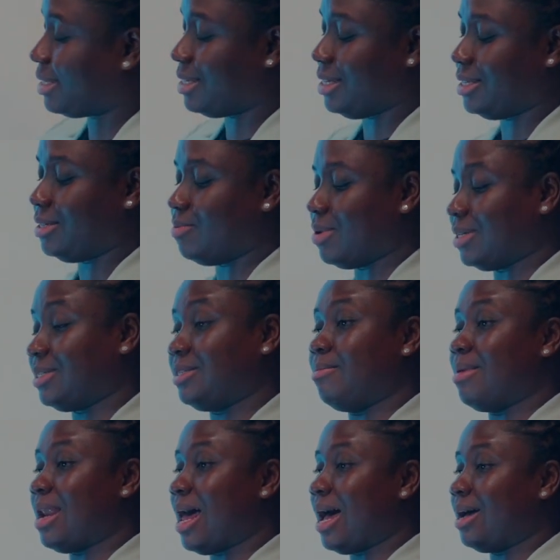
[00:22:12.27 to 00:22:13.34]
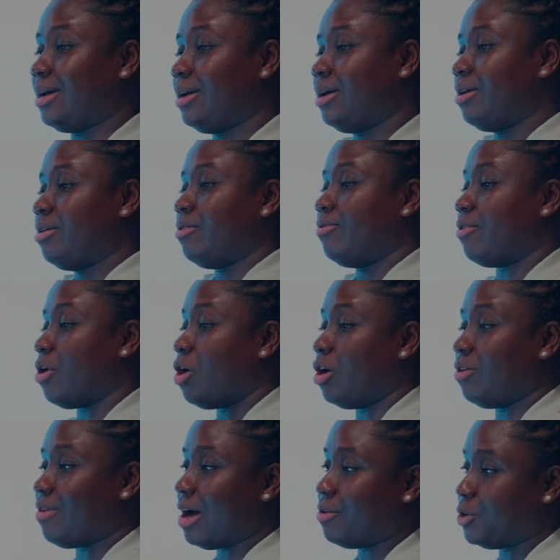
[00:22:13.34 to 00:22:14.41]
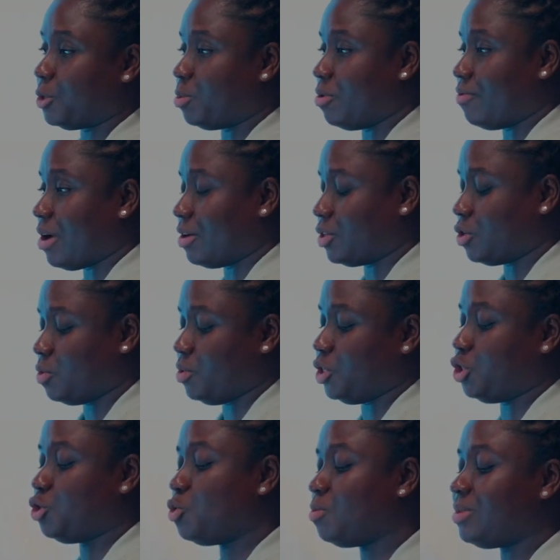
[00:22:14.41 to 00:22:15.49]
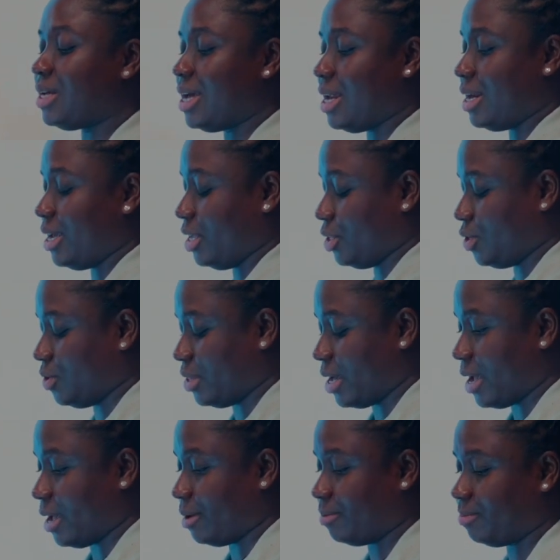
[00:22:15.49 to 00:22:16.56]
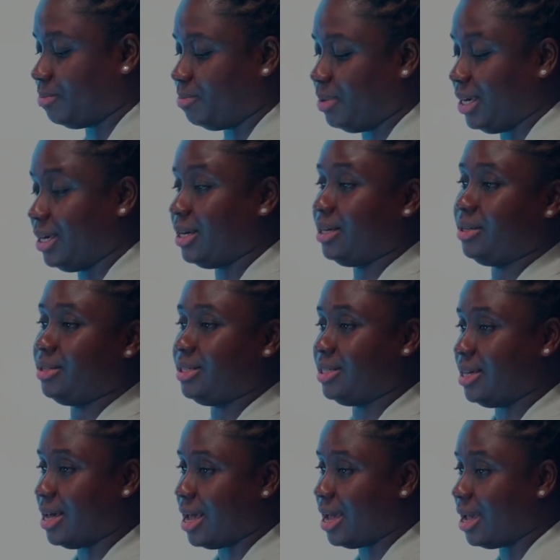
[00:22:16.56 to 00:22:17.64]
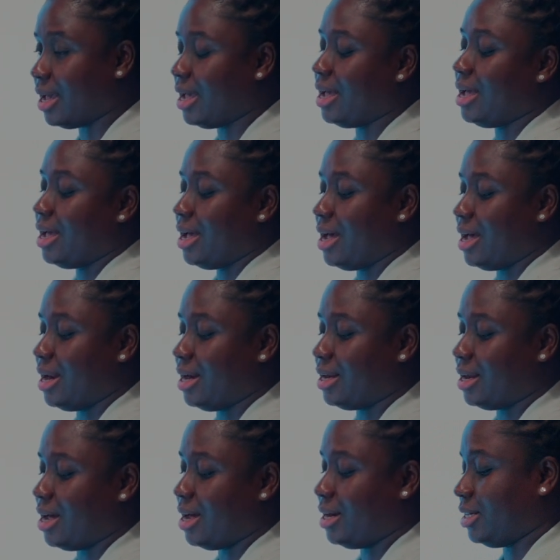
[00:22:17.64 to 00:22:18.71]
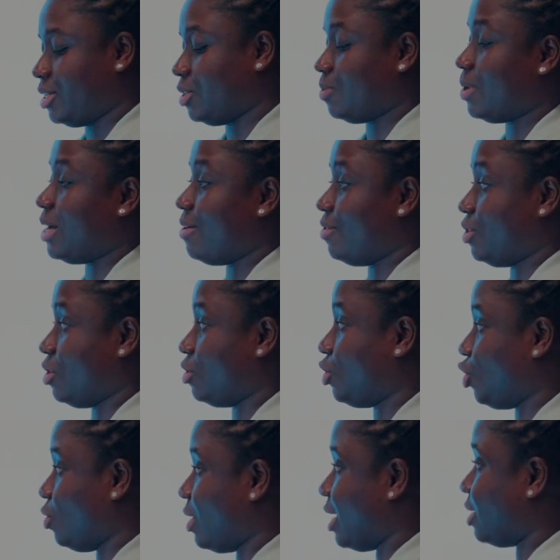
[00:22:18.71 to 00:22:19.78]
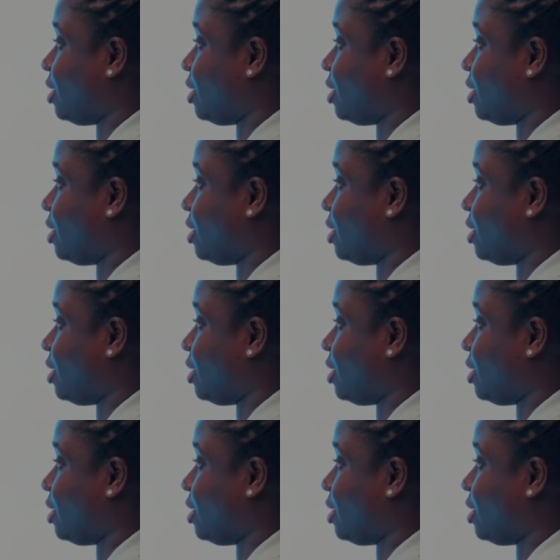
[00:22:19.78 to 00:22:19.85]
acidity was similar for all various profiles. So we zoomed in into the TA, and this is what the results show